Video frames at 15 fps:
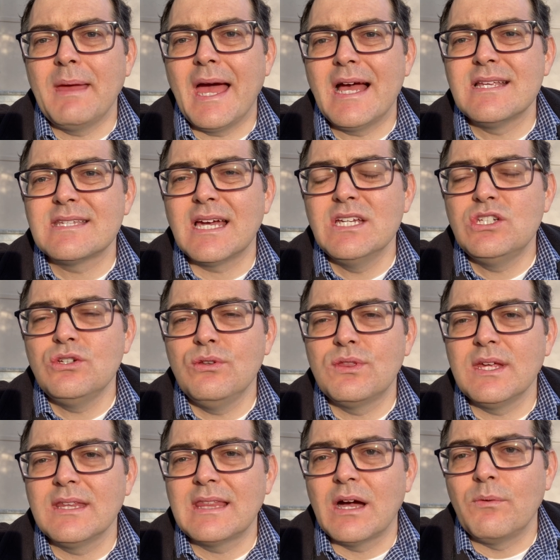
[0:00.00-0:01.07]
as I do
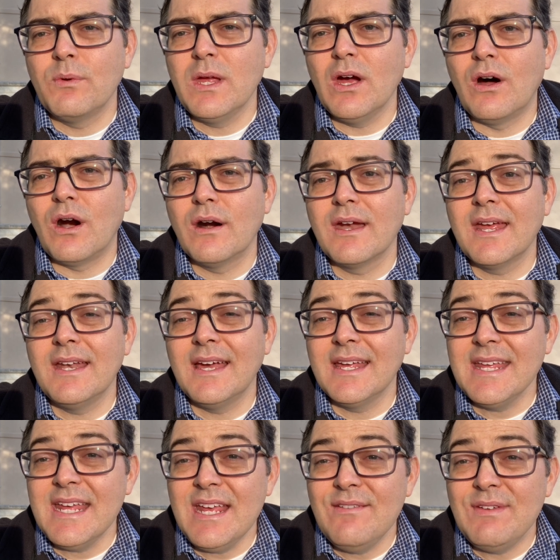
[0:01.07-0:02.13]
think that we are in an
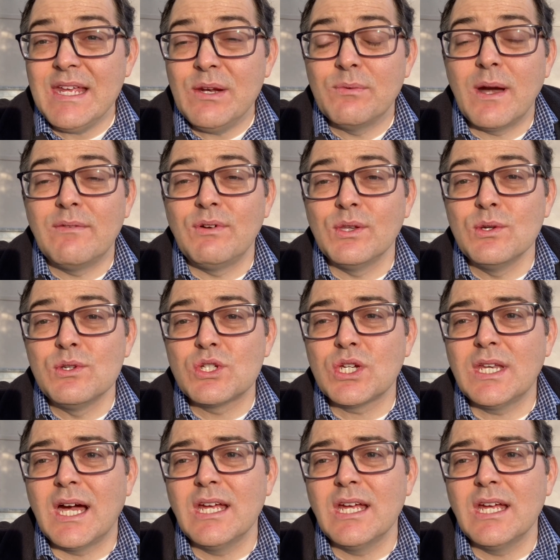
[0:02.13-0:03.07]
EV revolution.